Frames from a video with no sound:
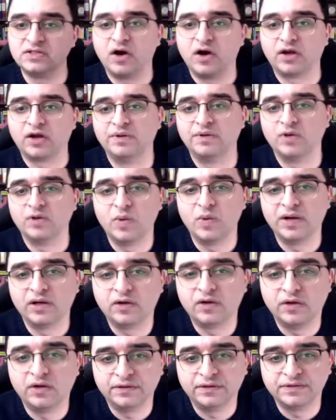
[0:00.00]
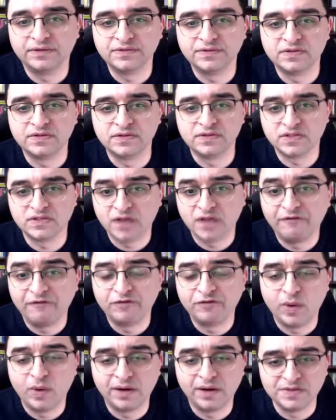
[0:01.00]
document on what it calls
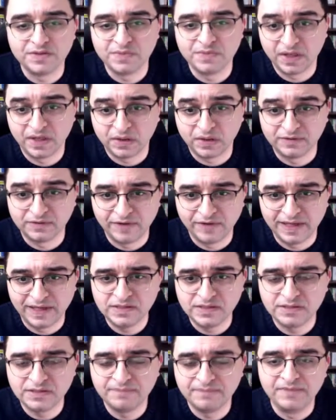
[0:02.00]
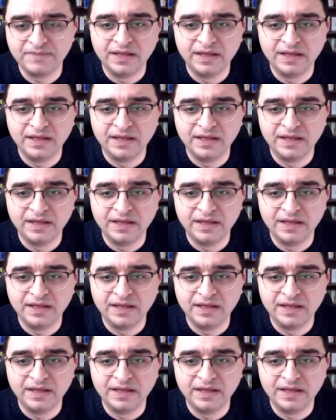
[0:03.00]
software as medical device.